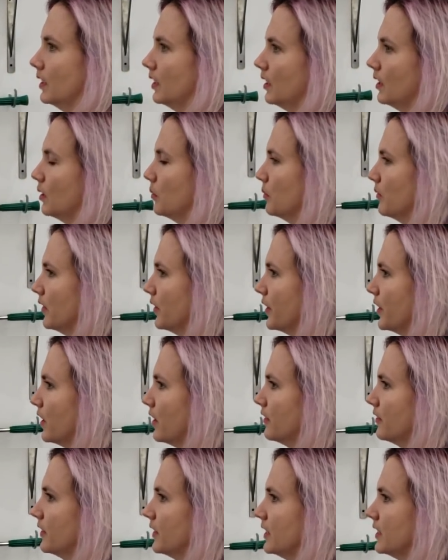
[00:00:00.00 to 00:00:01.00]
Yeah, very
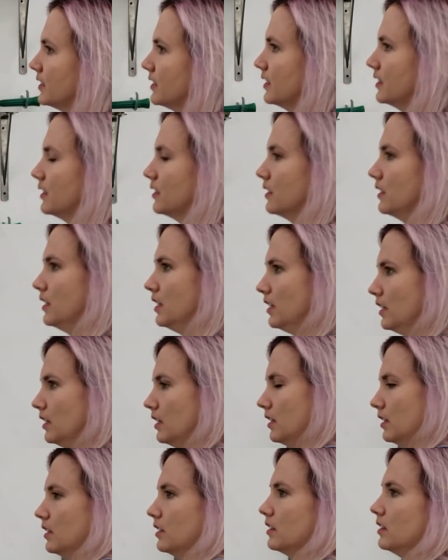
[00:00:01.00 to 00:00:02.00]
often it's in the,
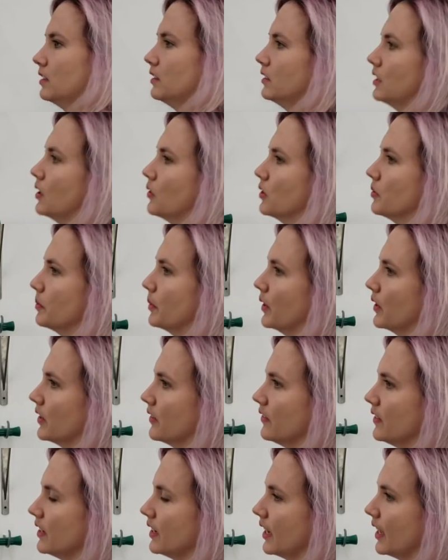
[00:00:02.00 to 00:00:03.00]
the lower part
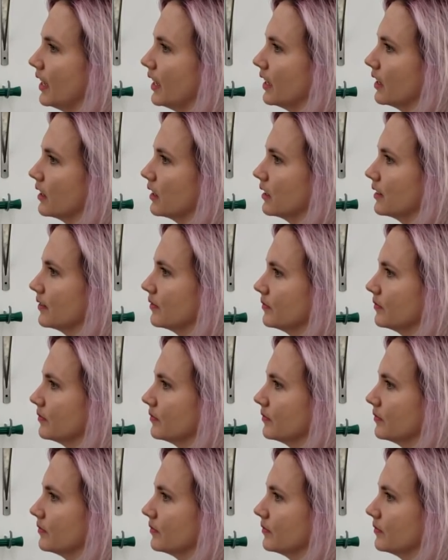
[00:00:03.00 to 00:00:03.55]
of the neck.